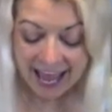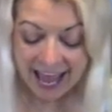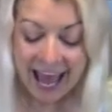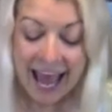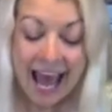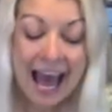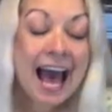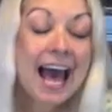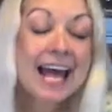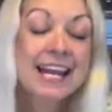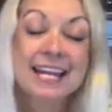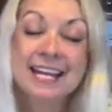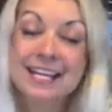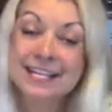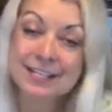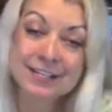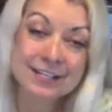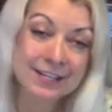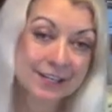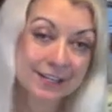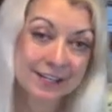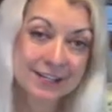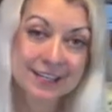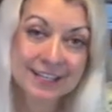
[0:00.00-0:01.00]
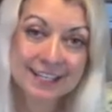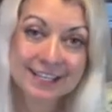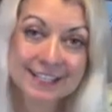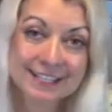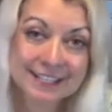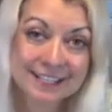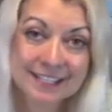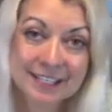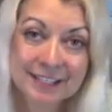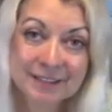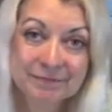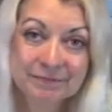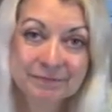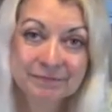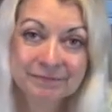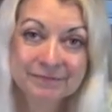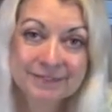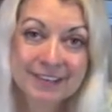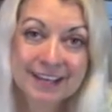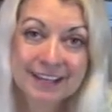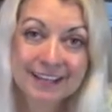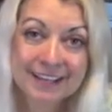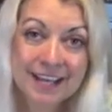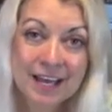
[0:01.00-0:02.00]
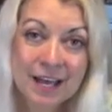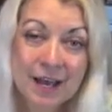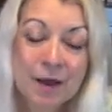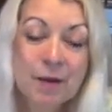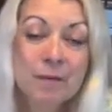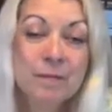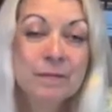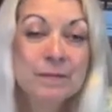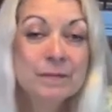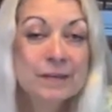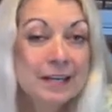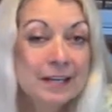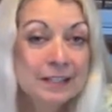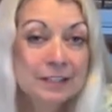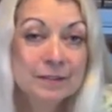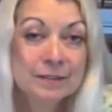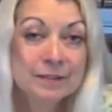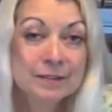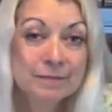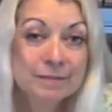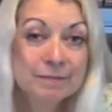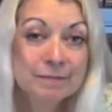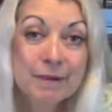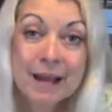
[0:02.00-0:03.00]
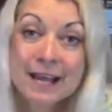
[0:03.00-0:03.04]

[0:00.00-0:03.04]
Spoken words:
I didn't cook this. Because